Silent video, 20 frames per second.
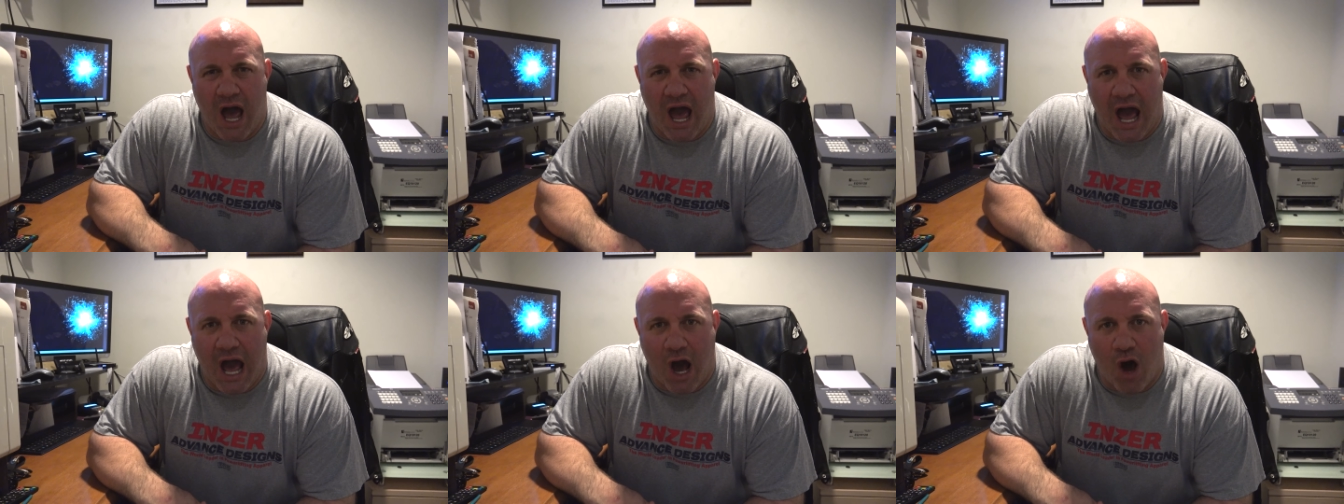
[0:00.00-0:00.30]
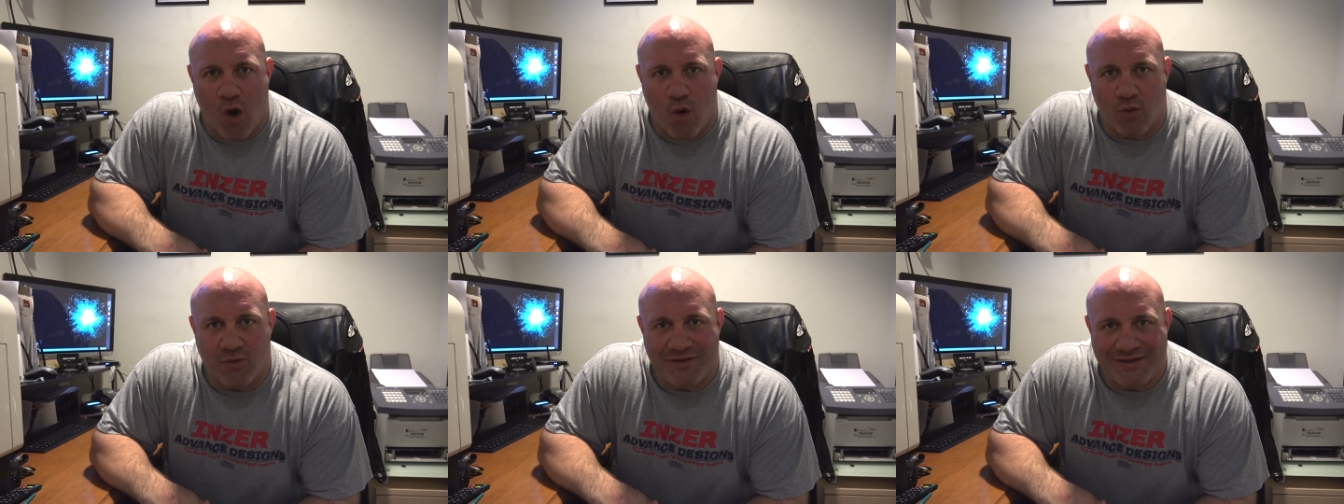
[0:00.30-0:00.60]

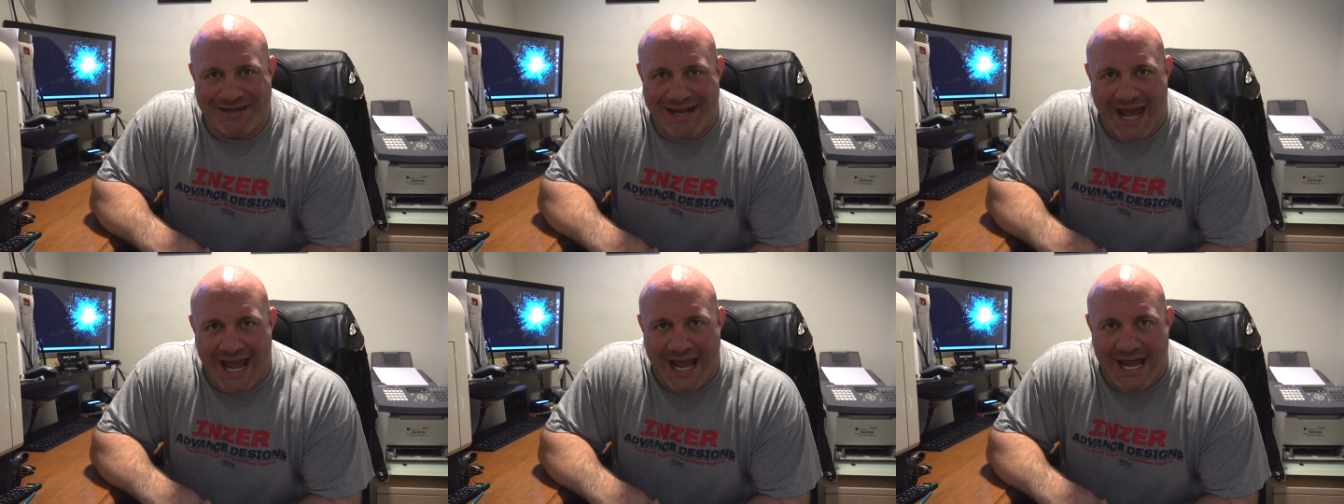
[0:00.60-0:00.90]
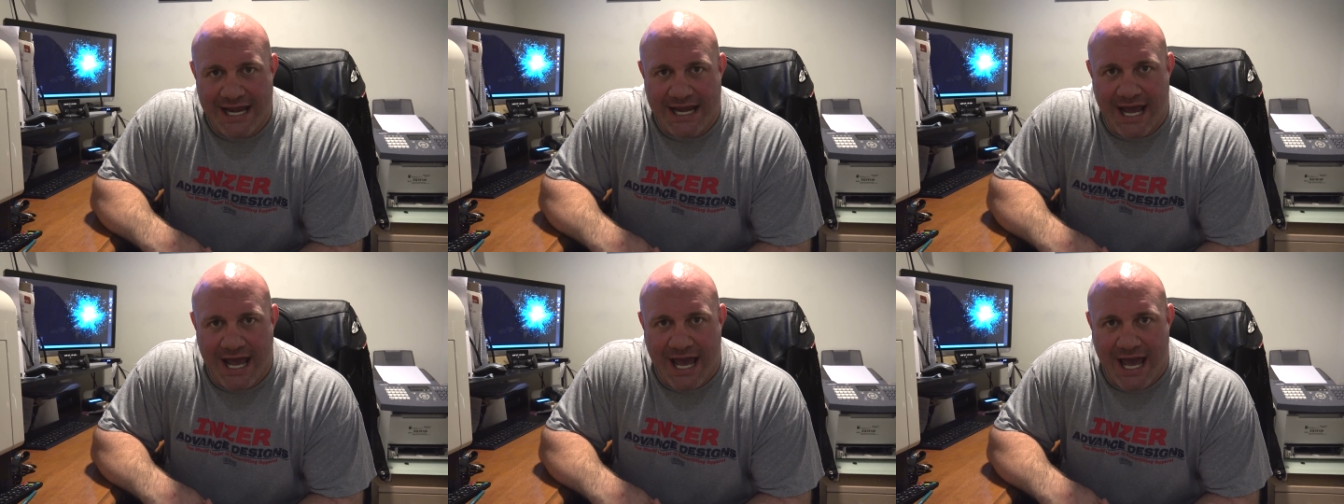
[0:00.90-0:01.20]

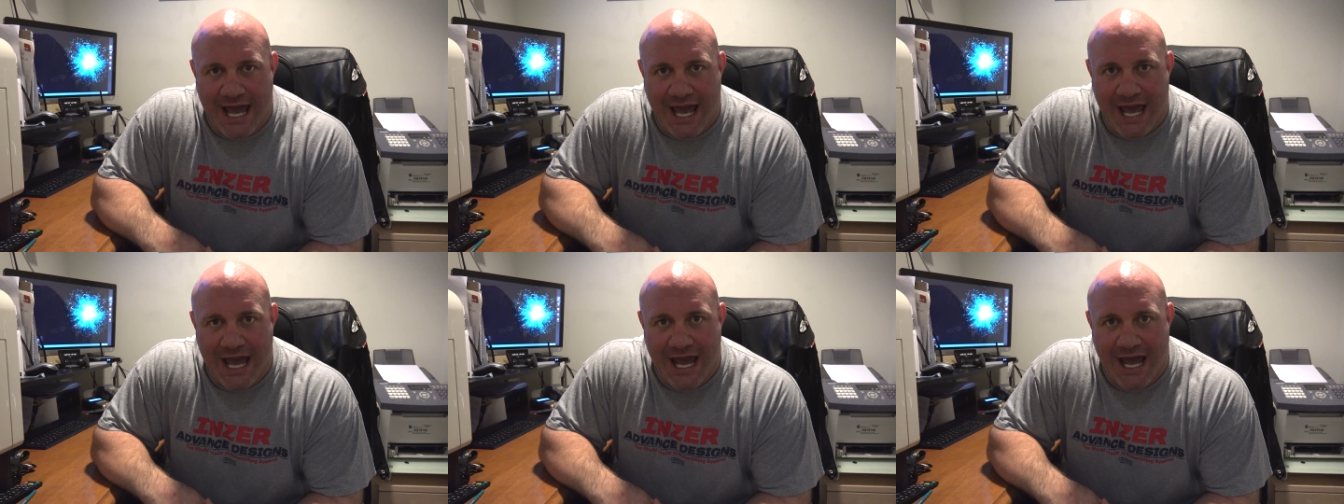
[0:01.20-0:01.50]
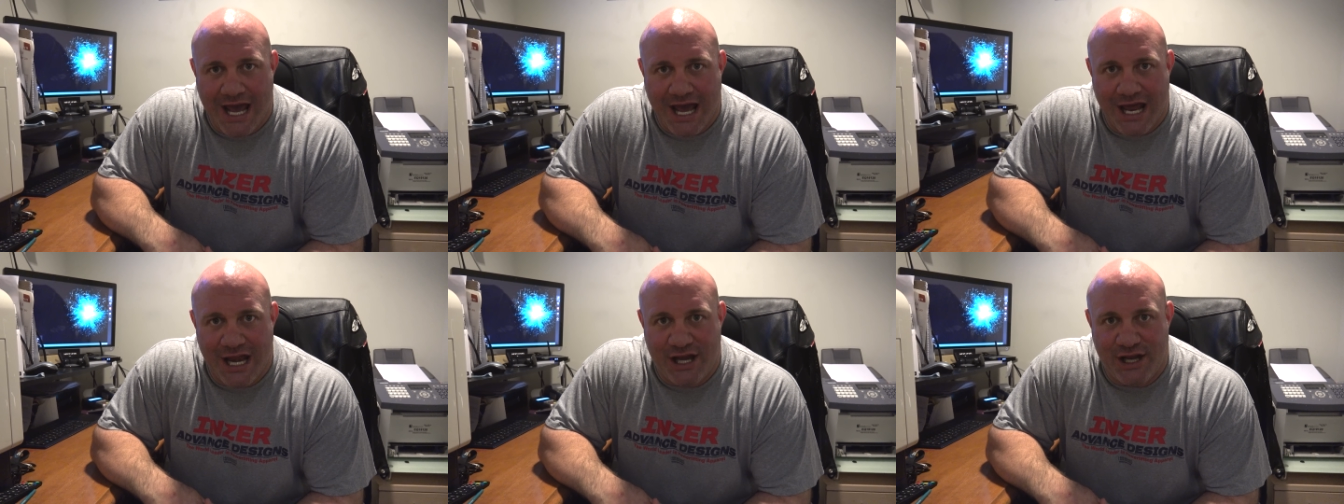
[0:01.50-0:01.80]

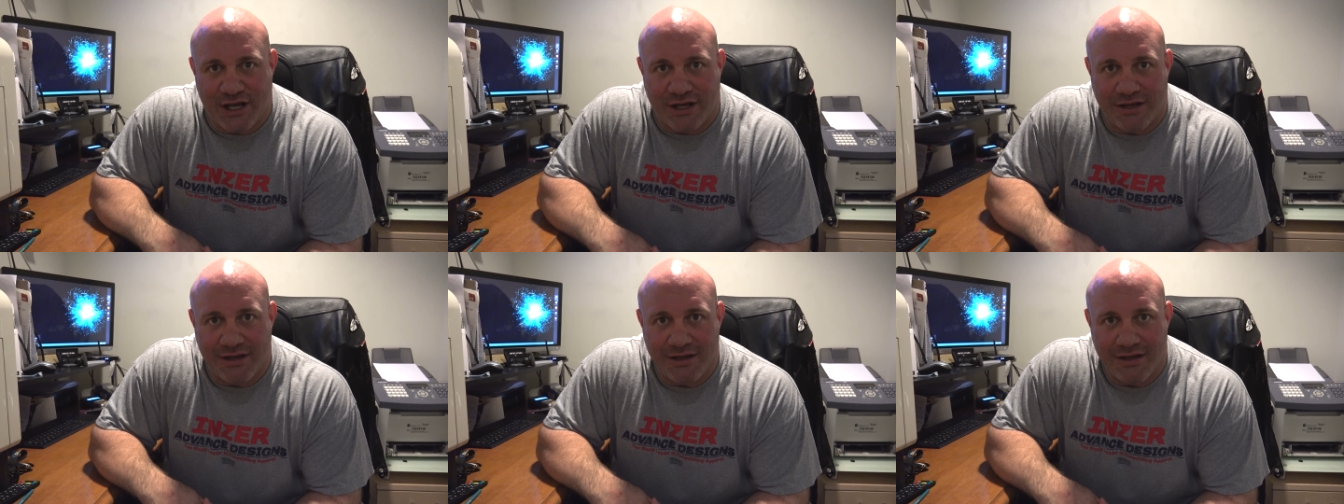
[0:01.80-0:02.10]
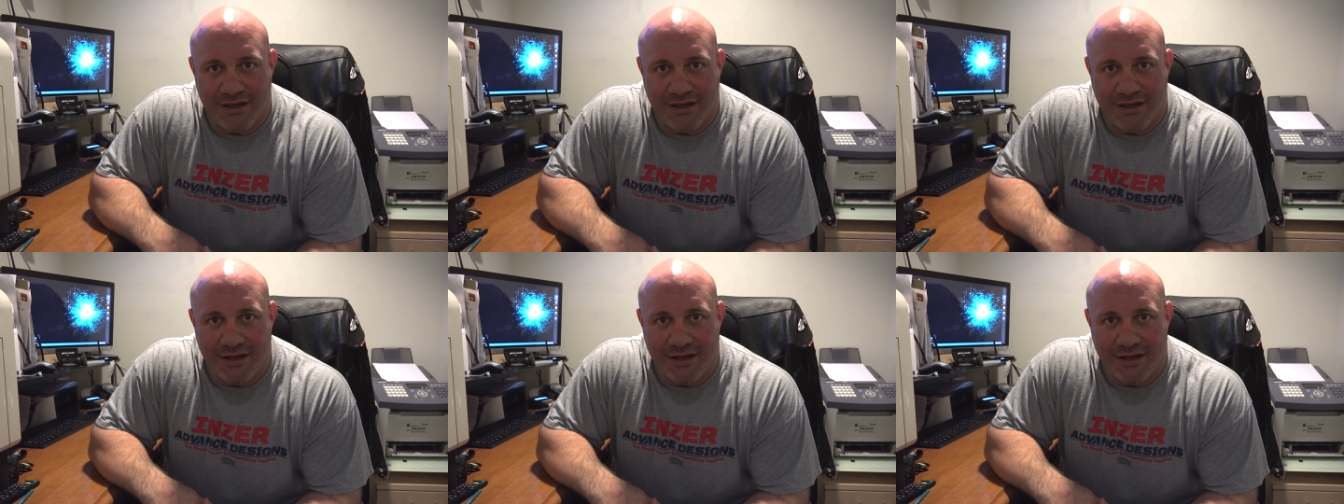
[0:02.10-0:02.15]
outdated.